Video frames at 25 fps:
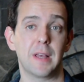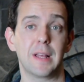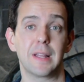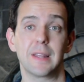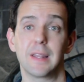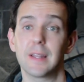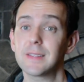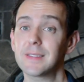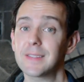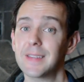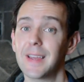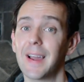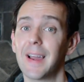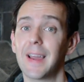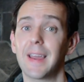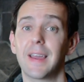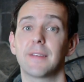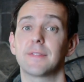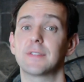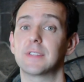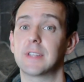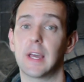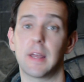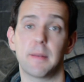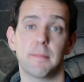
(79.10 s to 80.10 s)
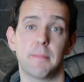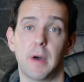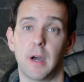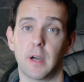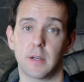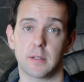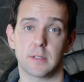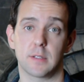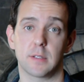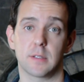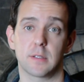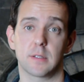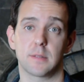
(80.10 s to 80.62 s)
Let's say I have 10
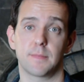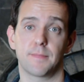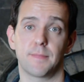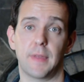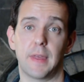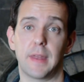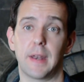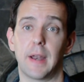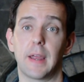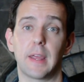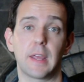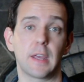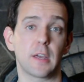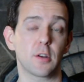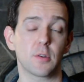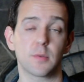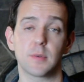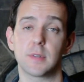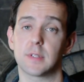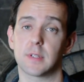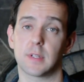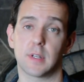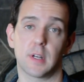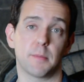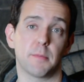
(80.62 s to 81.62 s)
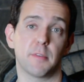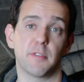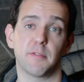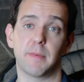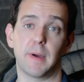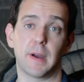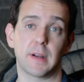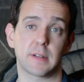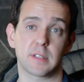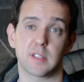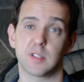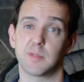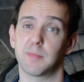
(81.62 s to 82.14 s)
boxes, and I increase the number of
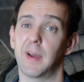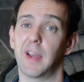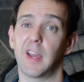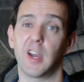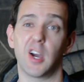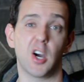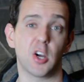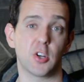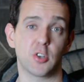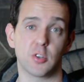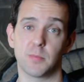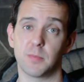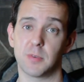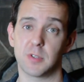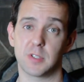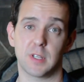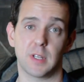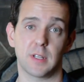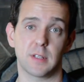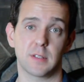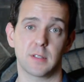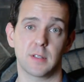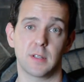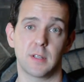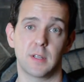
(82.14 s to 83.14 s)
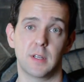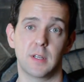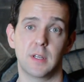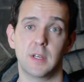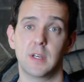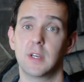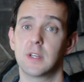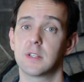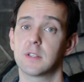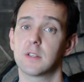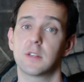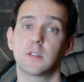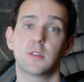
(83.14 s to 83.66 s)
boxes by 100%.
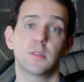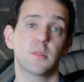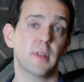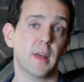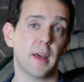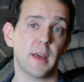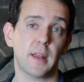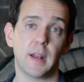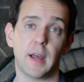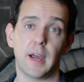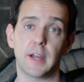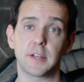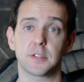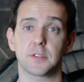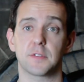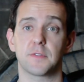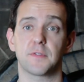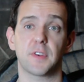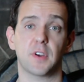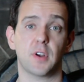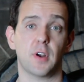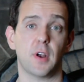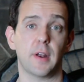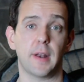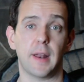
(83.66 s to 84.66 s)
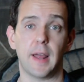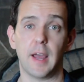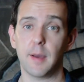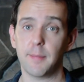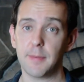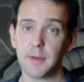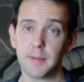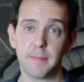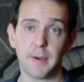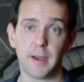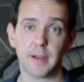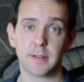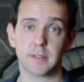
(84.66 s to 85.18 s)
To do that, I just figure out how
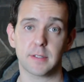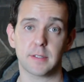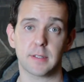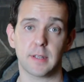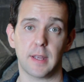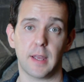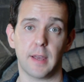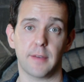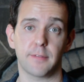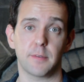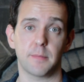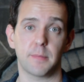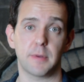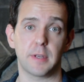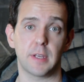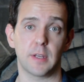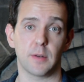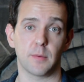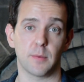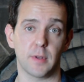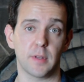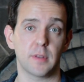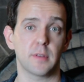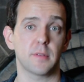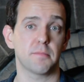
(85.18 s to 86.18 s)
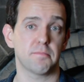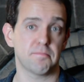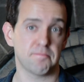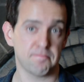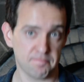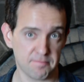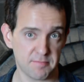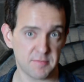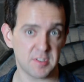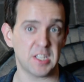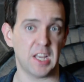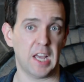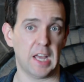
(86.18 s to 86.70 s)
many boxes I have to begin with,
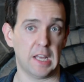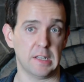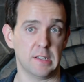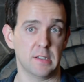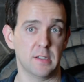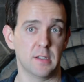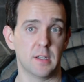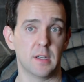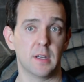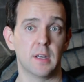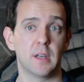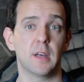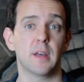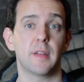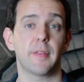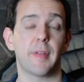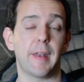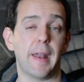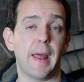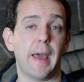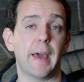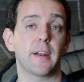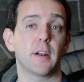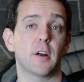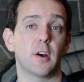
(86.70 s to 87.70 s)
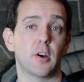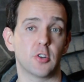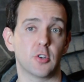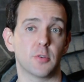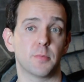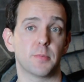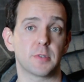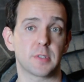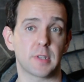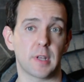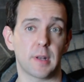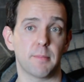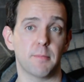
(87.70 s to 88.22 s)
10, then add
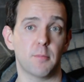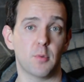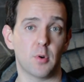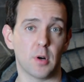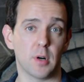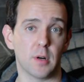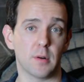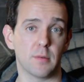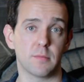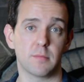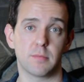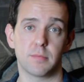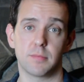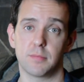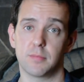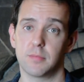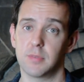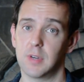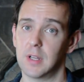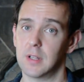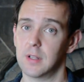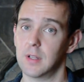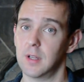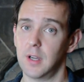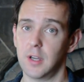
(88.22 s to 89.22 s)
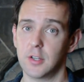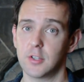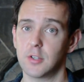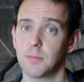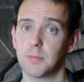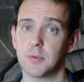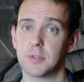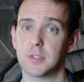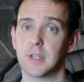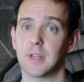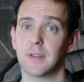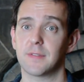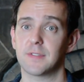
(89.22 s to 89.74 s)
100% more. Well,
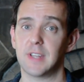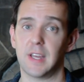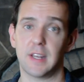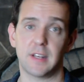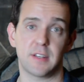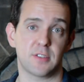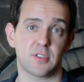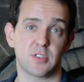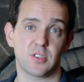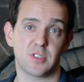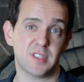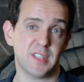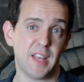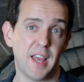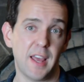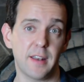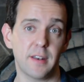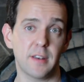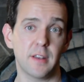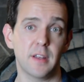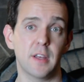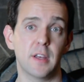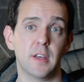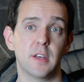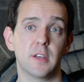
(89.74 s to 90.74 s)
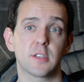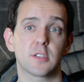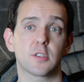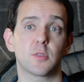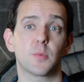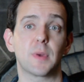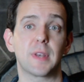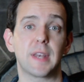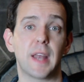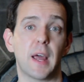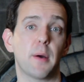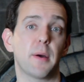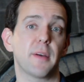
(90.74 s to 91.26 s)
100% of 10 is just 10, so
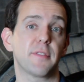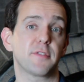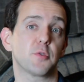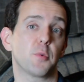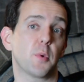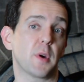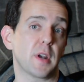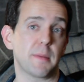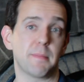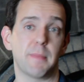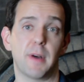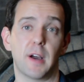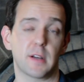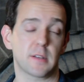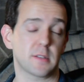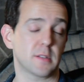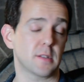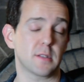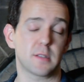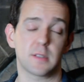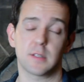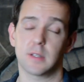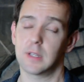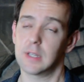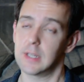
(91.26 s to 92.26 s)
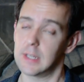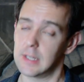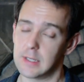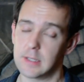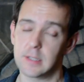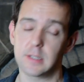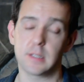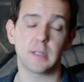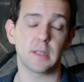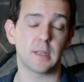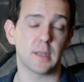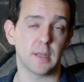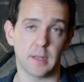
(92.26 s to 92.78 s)
we now have 20 boxes.
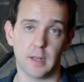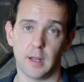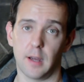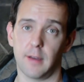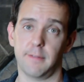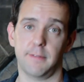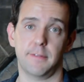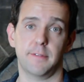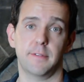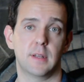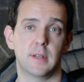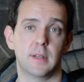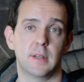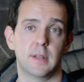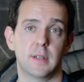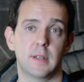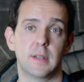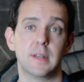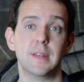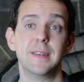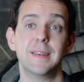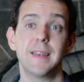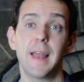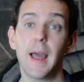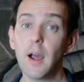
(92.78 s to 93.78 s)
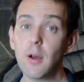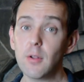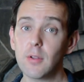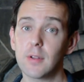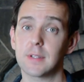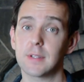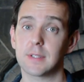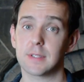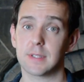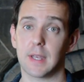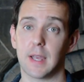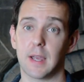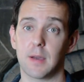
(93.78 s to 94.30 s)
Easy enough. Now
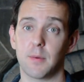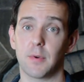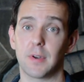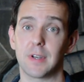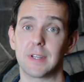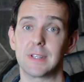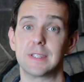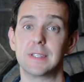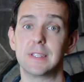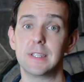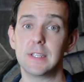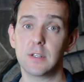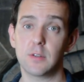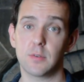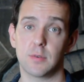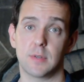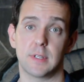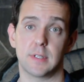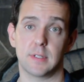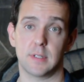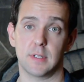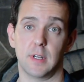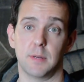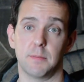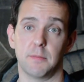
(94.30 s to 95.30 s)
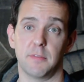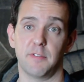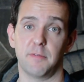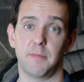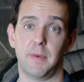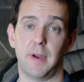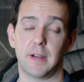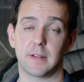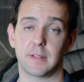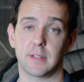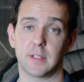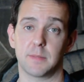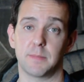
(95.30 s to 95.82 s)
let's say I want to decrease the number of
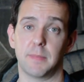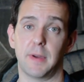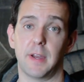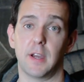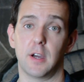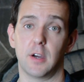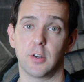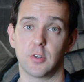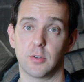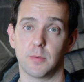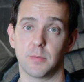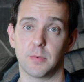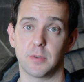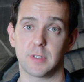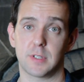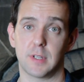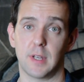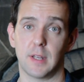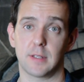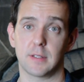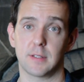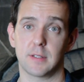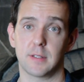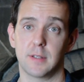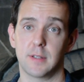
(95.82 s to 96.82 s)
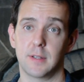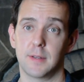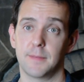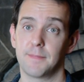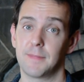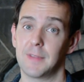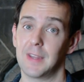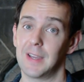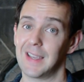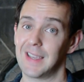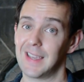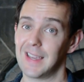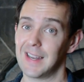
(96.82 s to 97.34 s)
boxes by 100%.
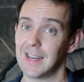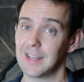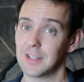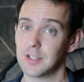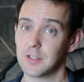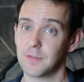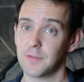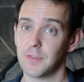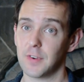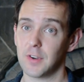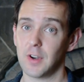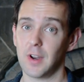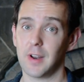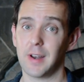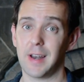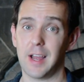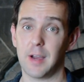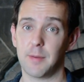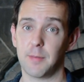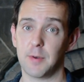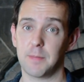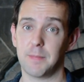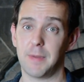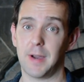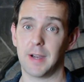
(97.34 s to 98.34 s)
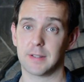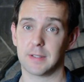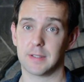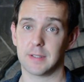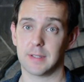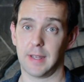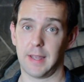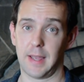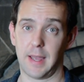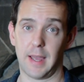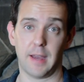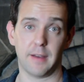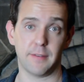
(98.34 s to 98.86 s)
Again, I just figure out how many boxes
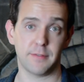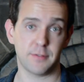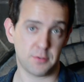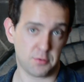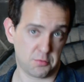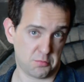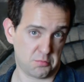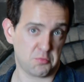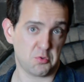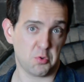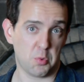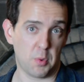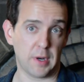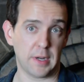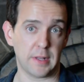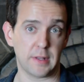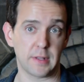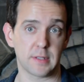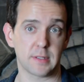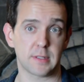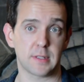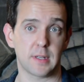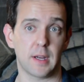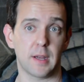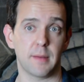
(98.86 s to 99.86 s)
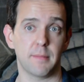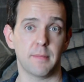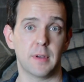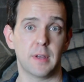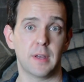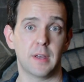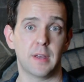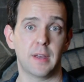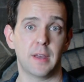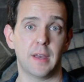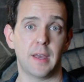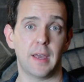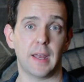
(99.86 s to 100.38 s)
I have, 20 this time,
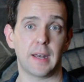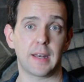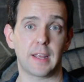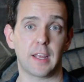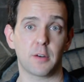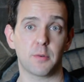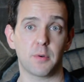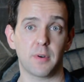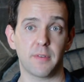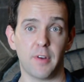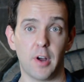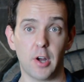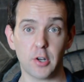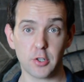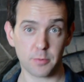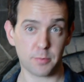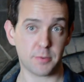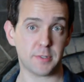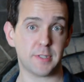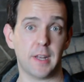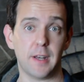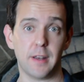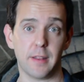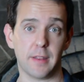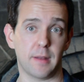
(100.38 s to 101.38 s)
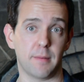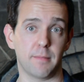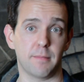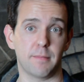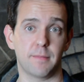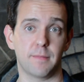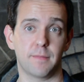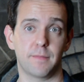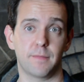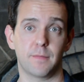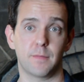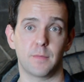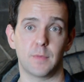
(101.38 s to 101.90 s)
and get rid of 100% of them.
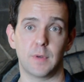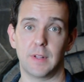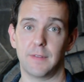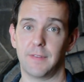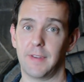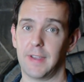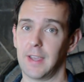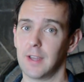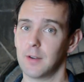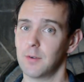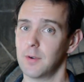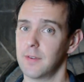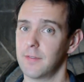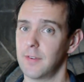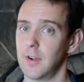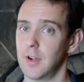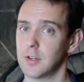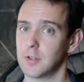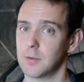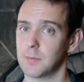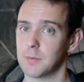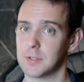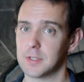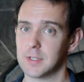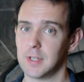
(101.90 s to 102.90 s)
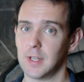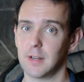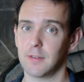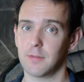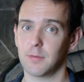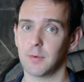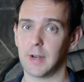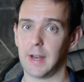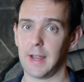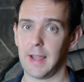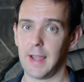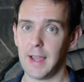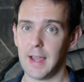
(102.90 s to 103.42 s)
Well, if I get rid of 100% of
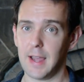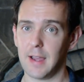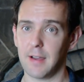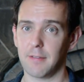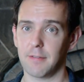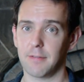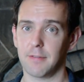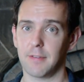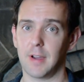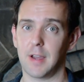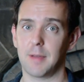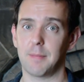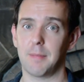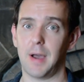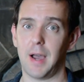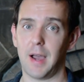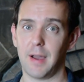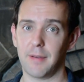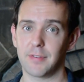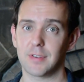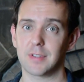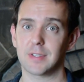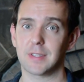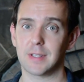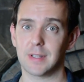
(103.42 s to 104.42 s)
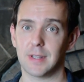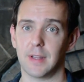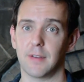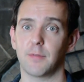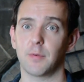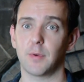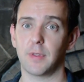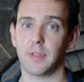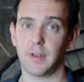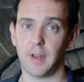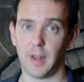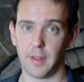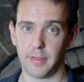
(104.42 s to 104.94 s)
what I have, I'm obviously left
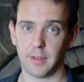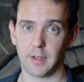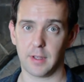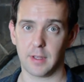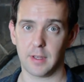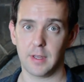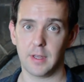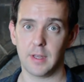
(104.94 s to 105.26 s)
with nothing.